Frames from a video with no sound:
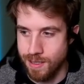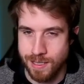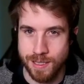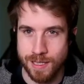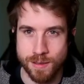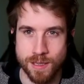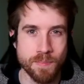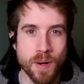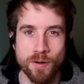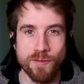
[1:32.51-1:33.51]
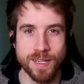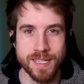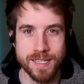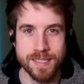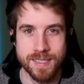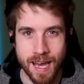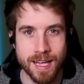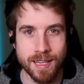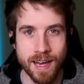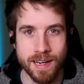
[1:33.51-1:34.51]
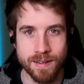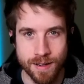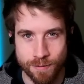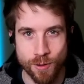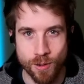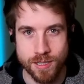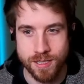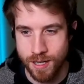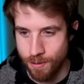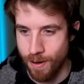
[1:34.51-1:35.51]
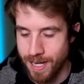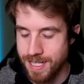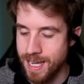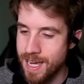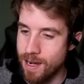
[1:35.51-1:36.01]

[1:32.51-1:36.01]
That's the perfect stat line, of course, right?